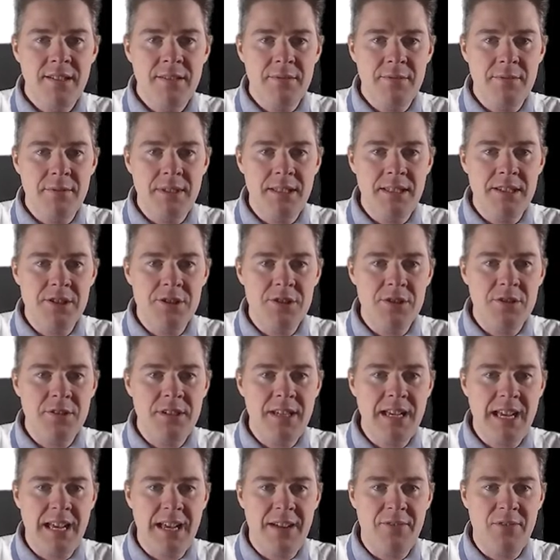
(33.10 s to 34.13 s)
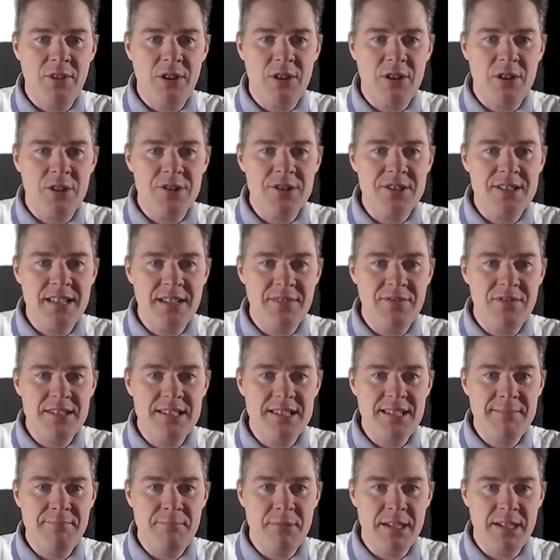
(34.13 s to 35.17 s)
We should have our
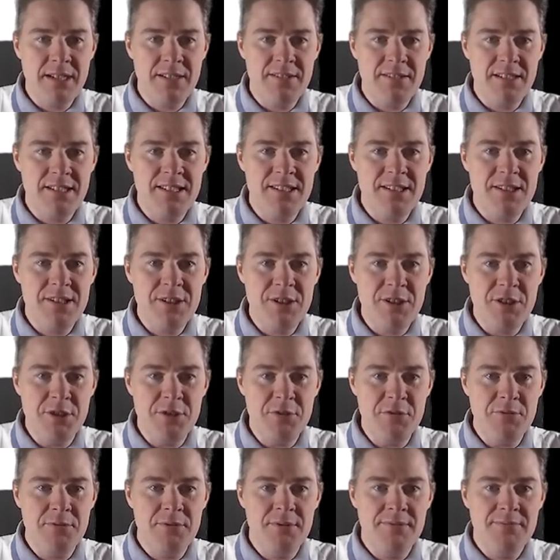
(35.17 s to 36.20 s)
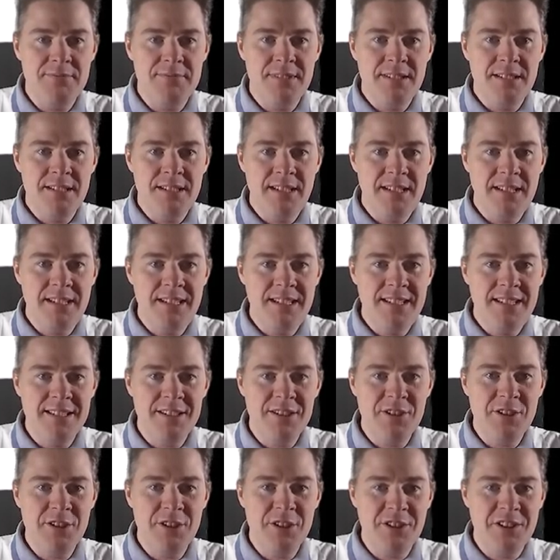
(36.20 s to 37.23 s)
7zip here, it's new and
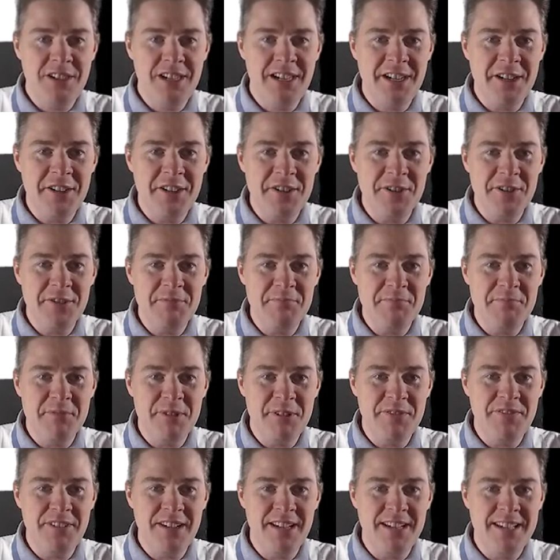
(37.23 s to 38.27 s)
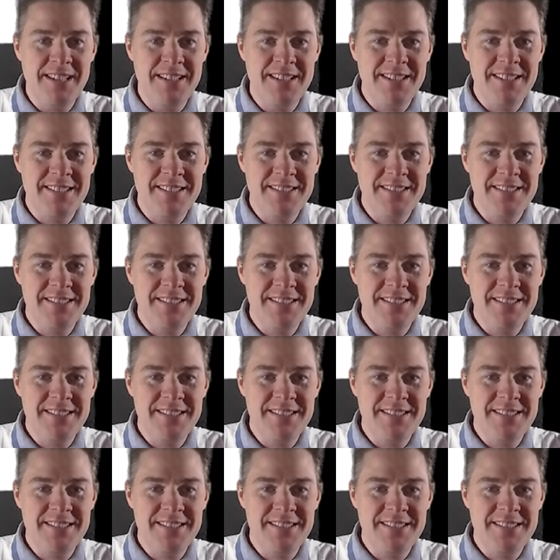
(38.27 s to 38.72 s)
got our icon, perfect.